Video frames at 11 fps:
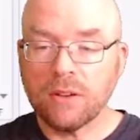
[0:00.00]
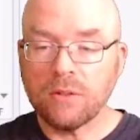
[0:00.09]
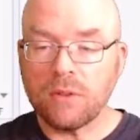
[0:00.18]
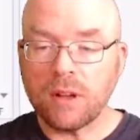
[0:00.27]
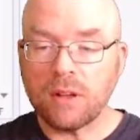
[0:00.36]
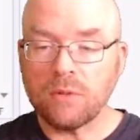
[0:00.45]

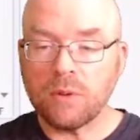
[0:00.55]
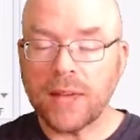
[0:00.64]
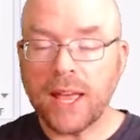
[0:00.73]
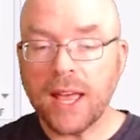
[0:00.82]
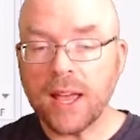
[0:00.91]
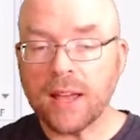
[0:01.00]
Well, what we
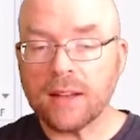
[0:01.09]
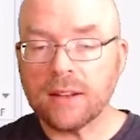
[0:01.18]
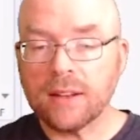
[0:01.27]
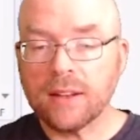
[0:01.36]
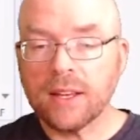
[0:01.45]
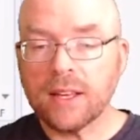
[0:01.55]
had
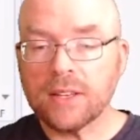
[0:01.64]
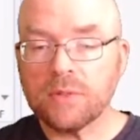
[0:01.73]
is